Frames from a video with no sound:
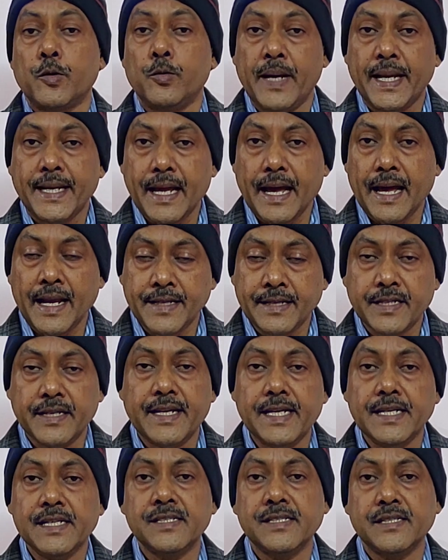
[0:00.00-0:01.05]
when
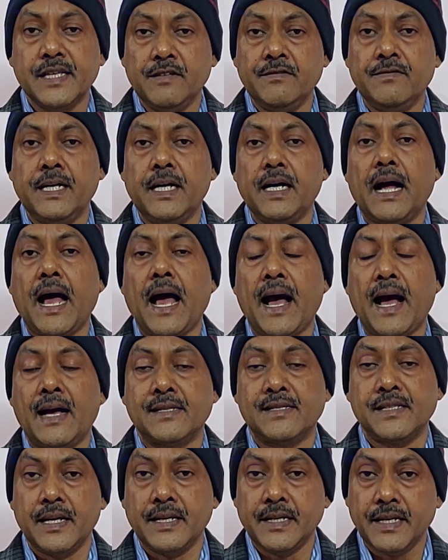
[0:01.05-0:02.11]
entering silver
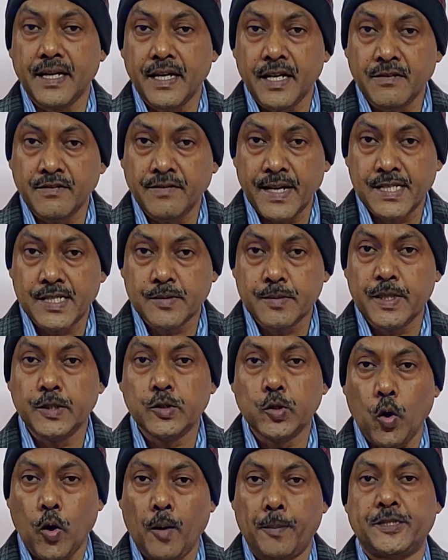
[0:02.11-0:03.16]
as an investment
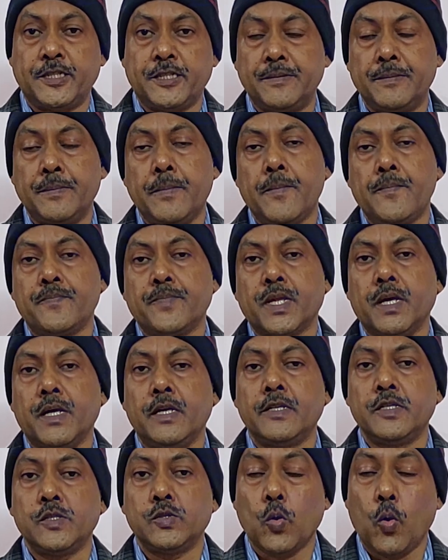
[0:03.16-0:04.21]
option,
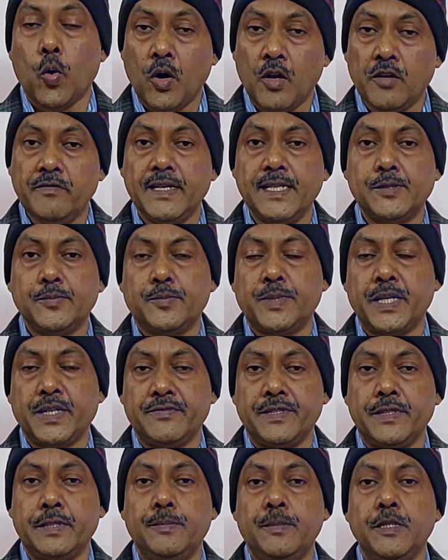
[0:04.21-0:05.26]
it is always
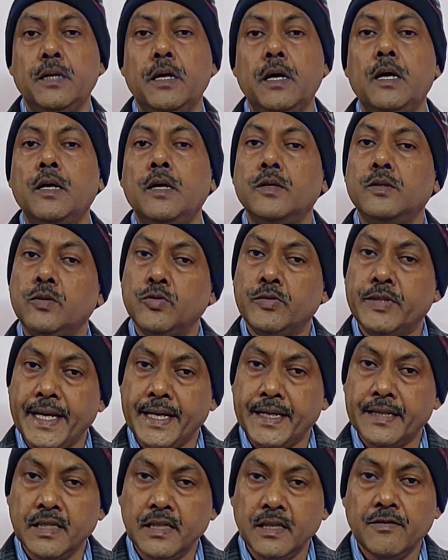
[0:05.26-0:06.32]
preferable to
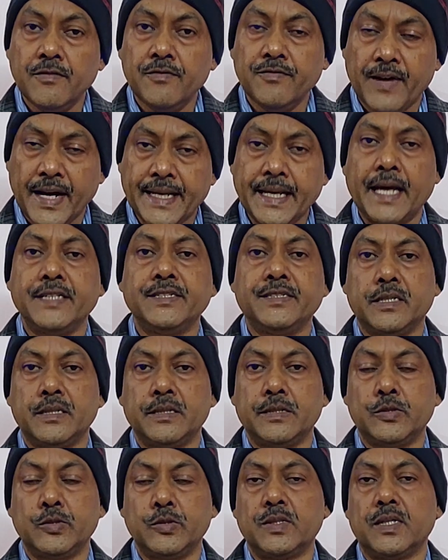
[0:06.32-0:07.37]
take the financial
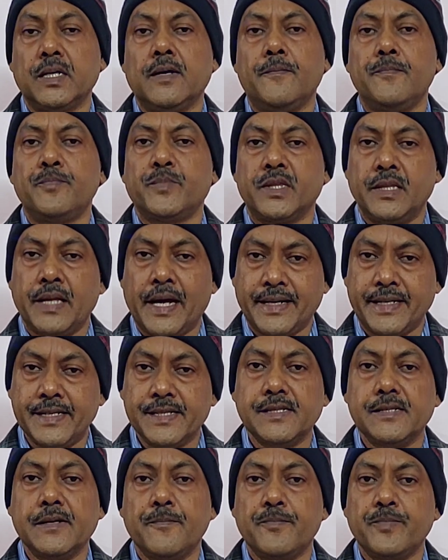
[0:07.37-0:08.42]
route, that
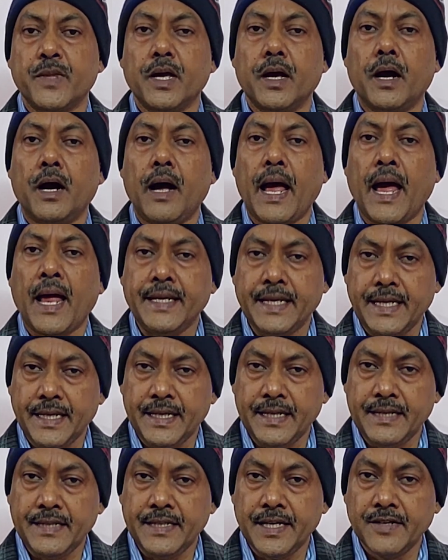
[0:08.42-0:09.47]
is, an
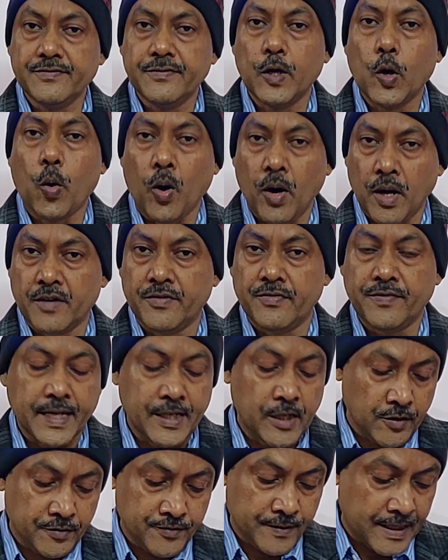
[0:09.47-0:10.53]
ETF or a
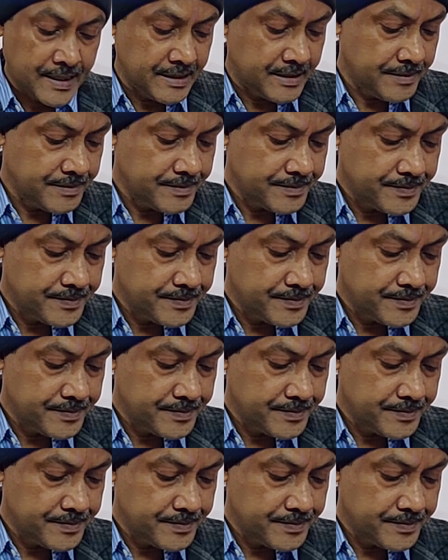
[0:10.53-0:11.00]
fund of fund.